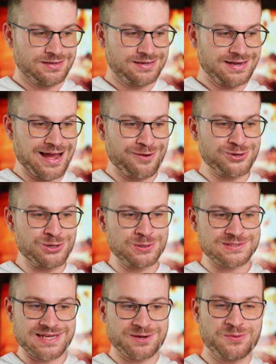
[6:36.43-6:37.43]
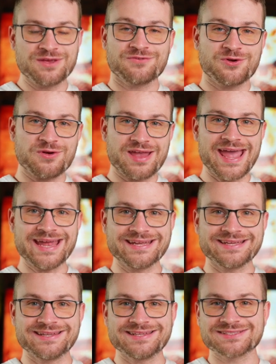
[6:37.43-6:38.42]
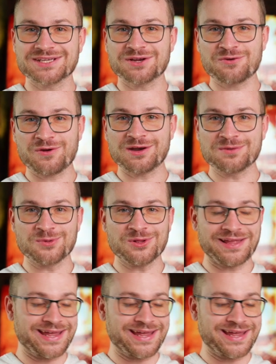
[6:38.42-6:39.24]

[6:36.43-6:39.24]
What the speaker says: Now it looks like we've created this incredible